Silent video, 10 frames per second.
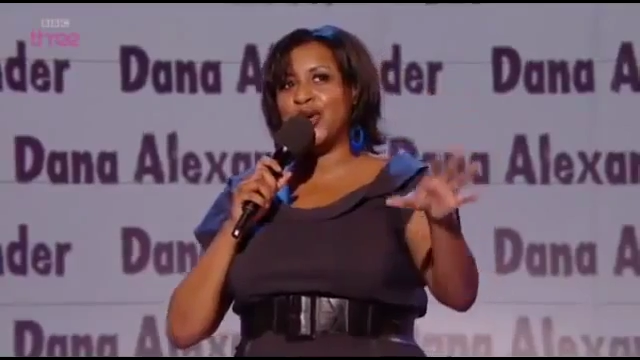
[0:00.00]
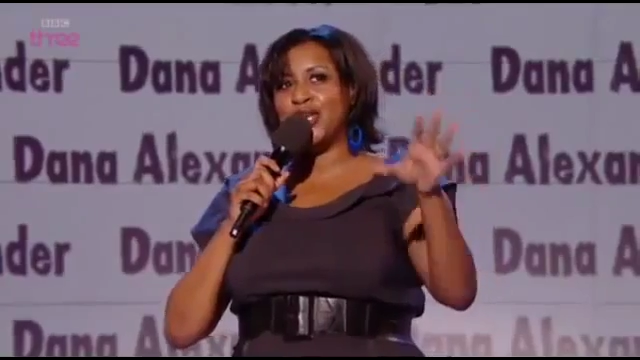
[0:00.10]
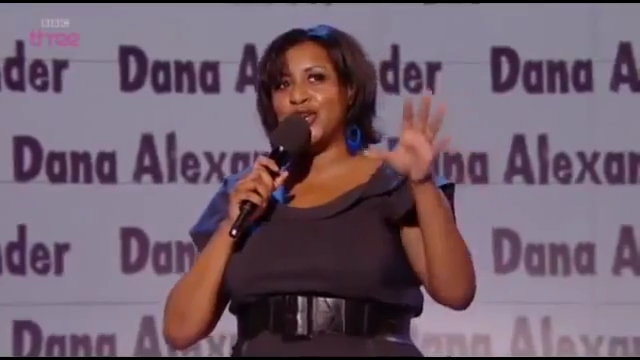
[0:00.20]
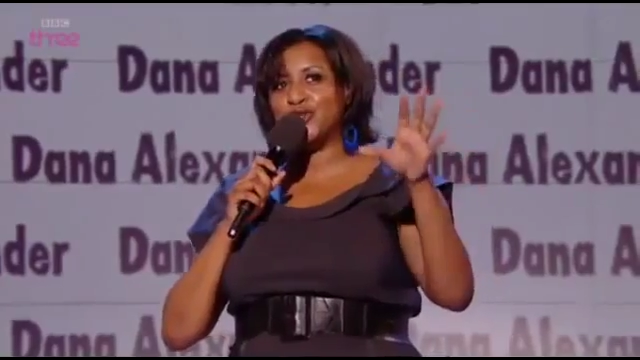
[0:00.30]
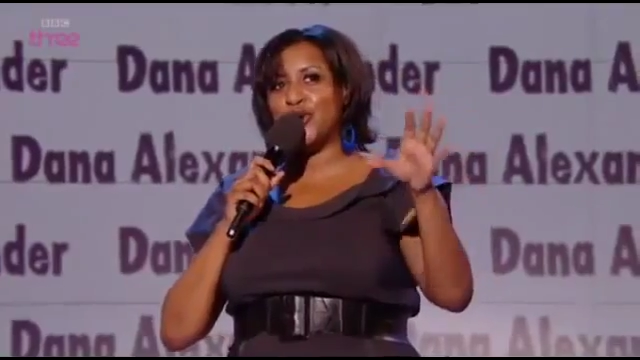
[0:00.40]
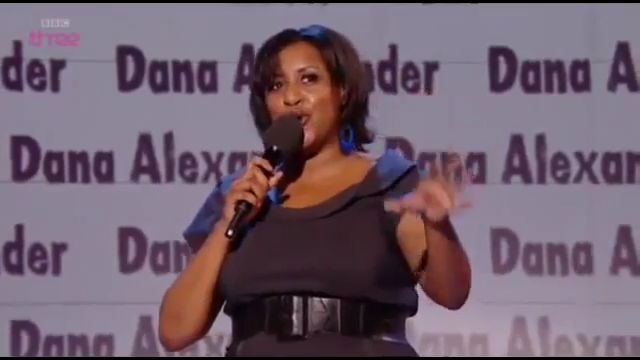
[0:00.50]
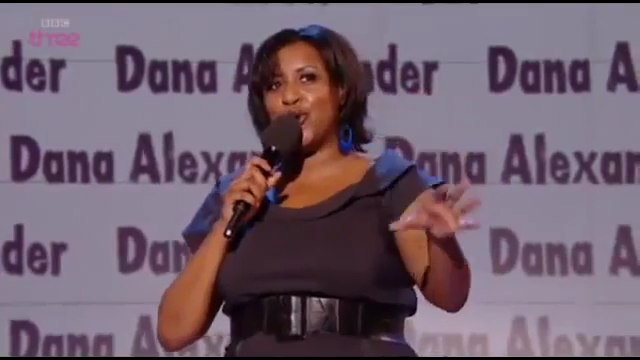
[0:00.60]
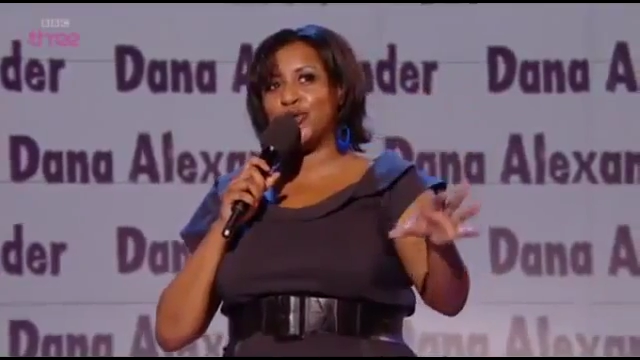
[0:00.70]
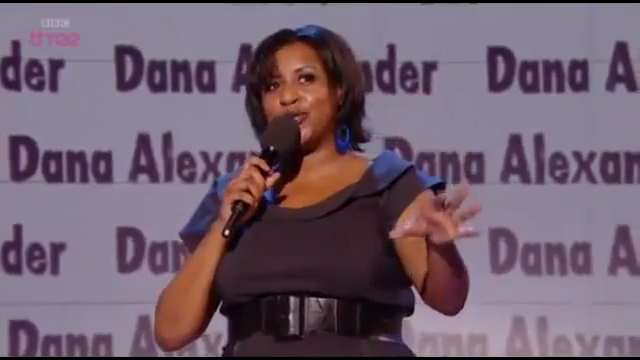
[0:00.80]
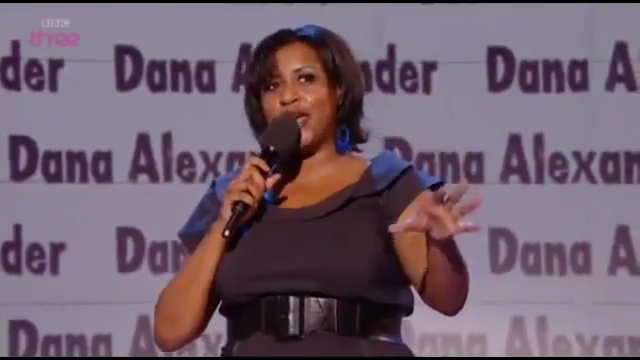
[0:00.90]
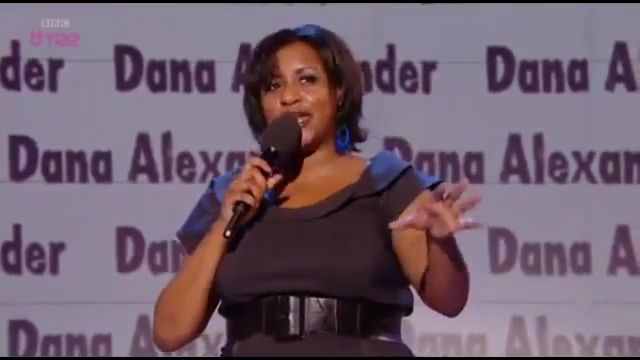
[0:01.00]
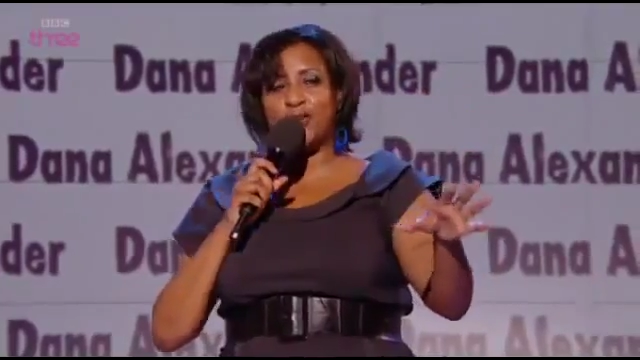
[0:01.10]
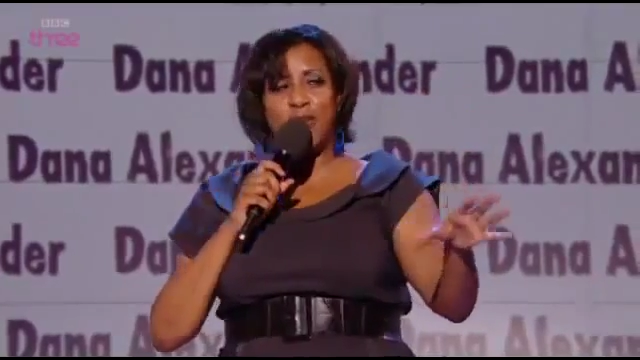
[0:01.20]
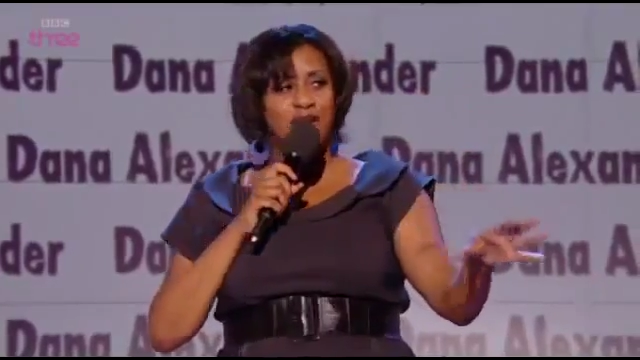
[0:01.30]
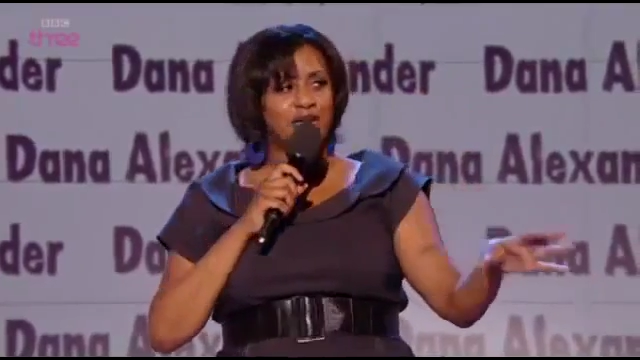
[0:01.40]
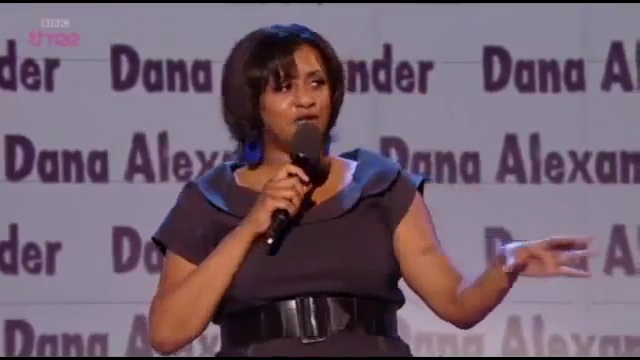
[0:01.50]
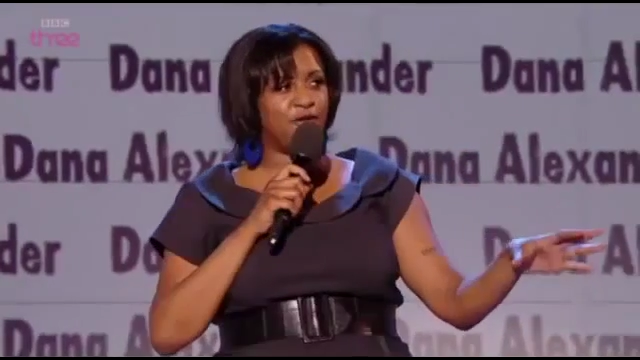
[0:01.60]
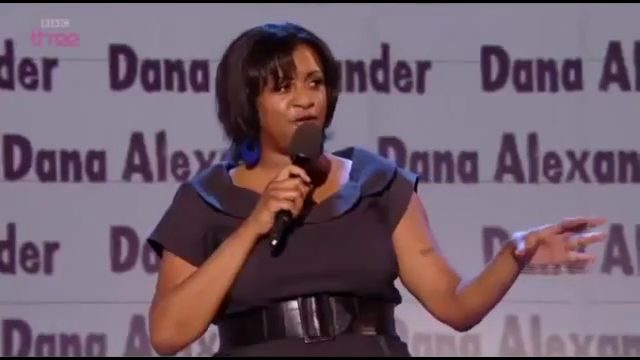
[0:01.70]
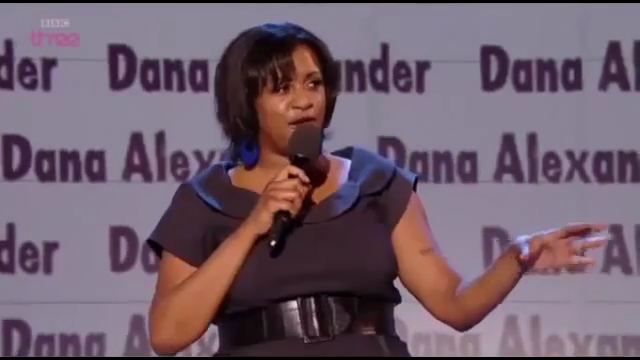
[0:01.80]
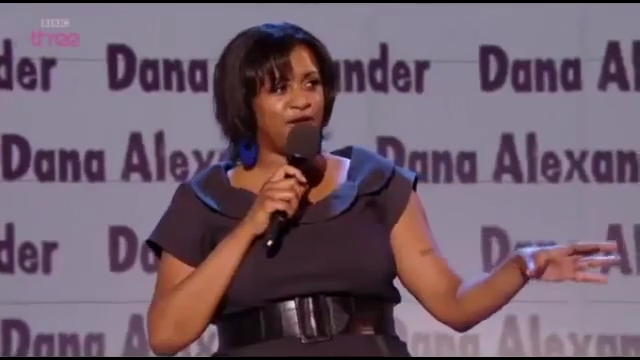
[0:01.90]
years old that he met his
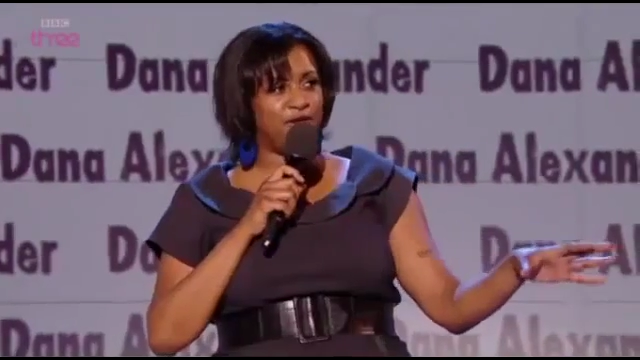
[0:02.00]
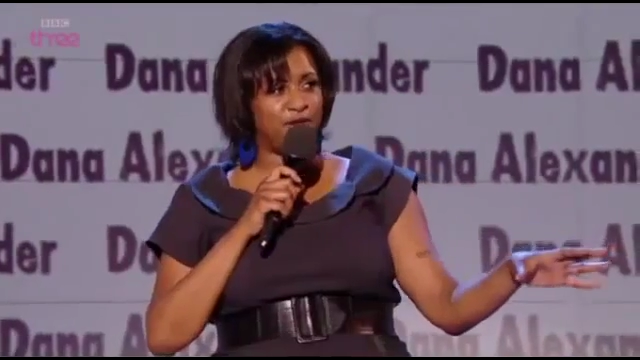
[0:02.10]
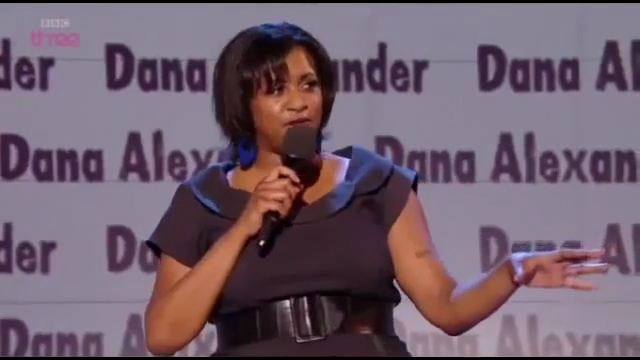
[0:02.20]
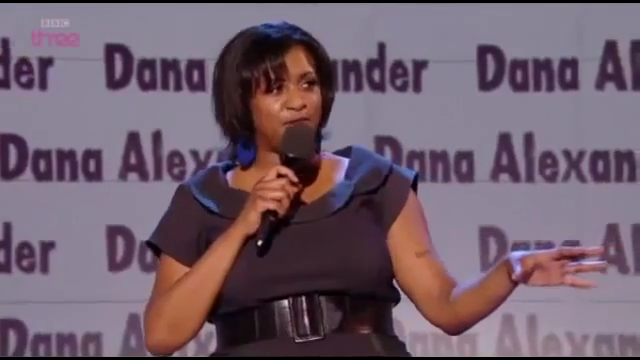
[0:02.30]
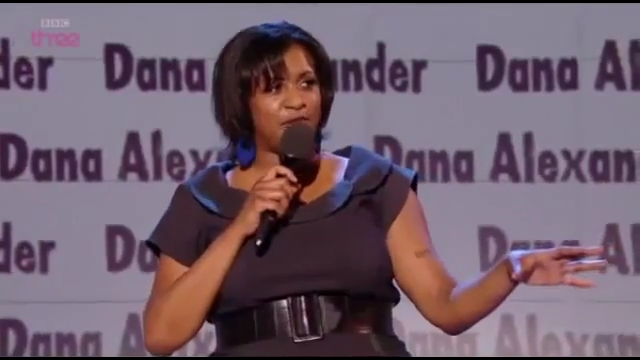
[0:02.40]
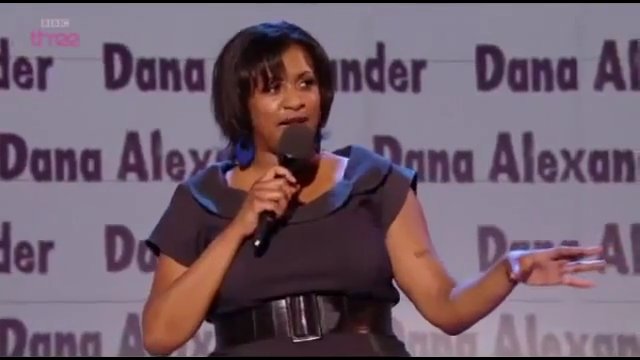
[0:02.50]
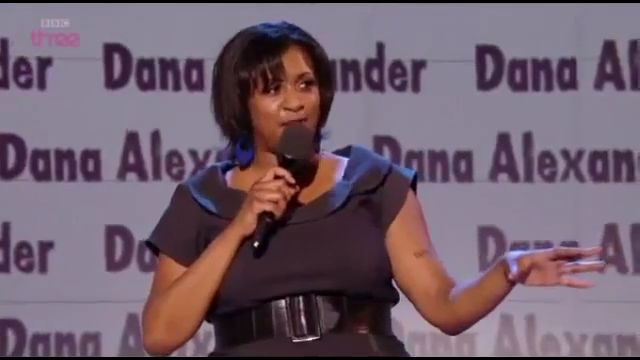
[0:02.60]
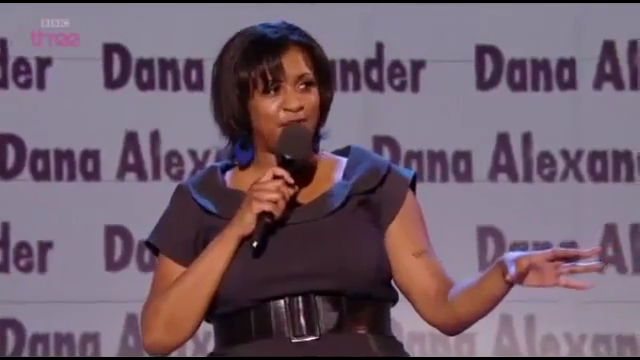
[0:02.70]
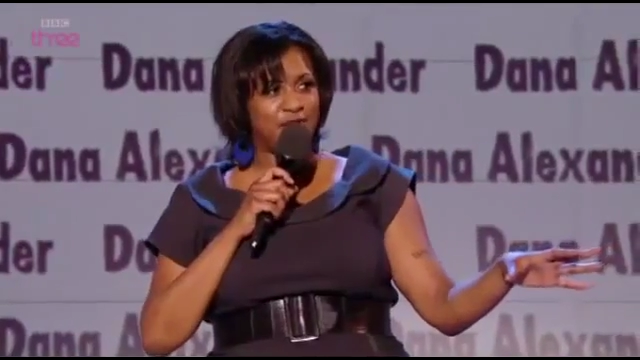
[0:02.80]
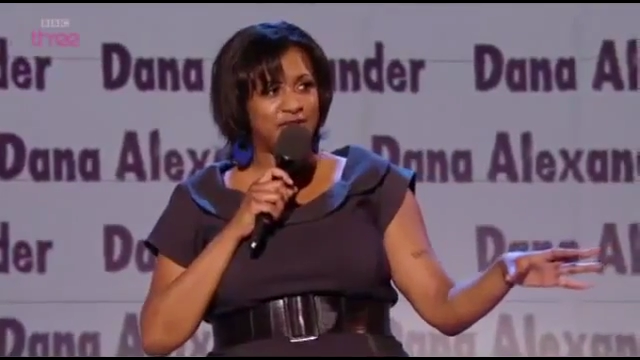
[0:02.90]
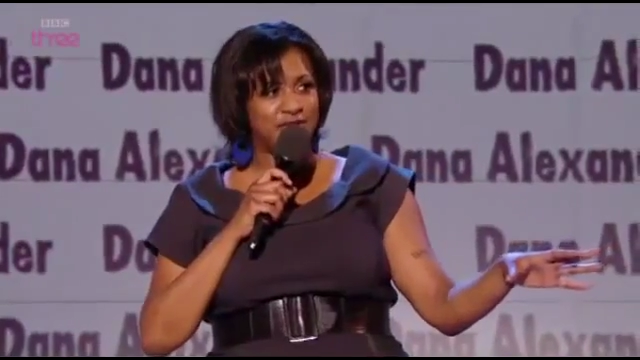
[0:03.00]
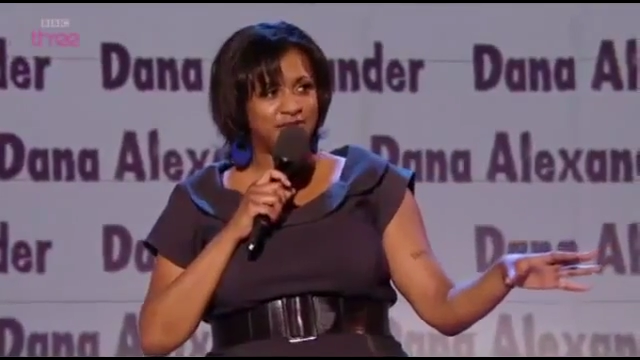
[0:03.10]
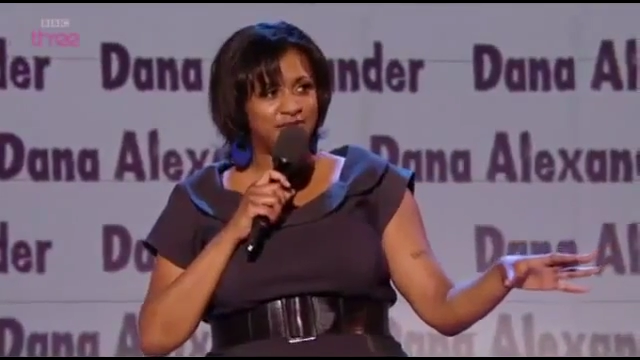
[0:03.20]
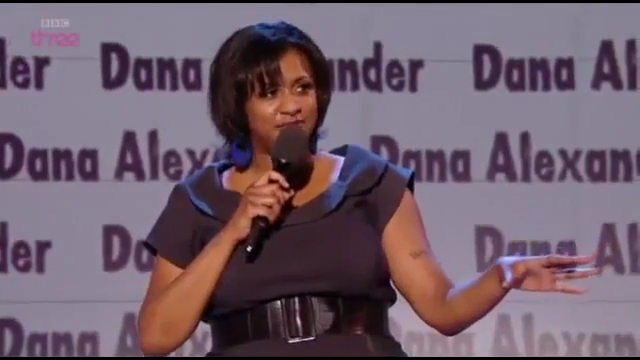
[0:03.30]
very first black person.